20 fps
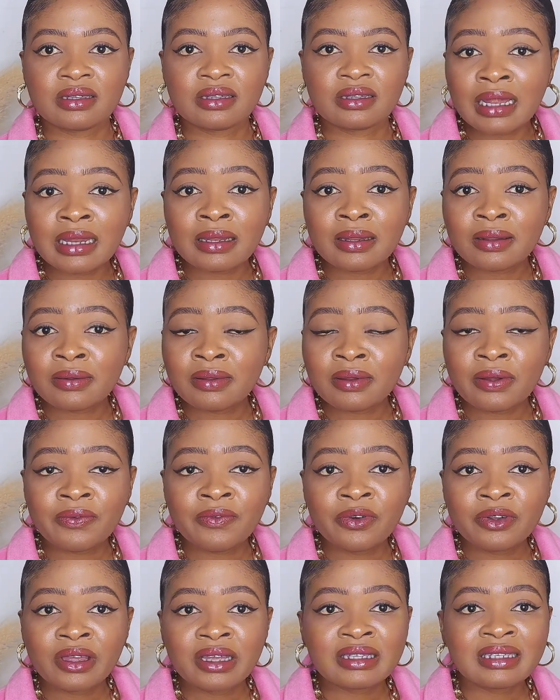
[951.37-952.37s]
And the
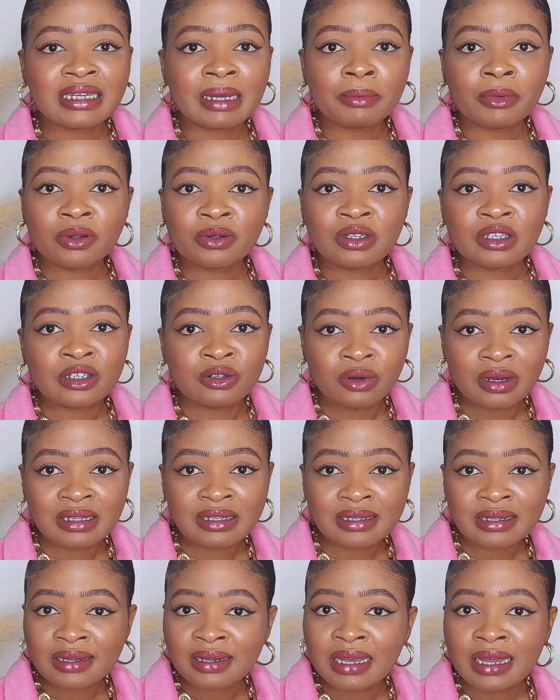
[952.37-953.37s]
funniest thing about these trends
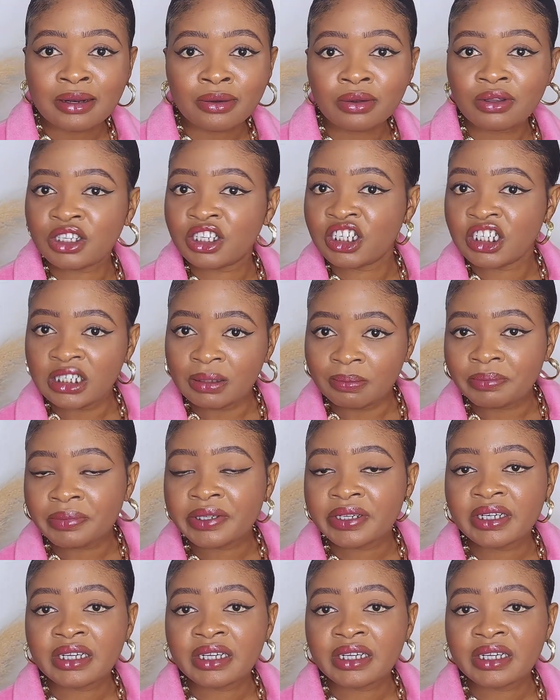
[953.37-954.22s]
is that they are not cheap.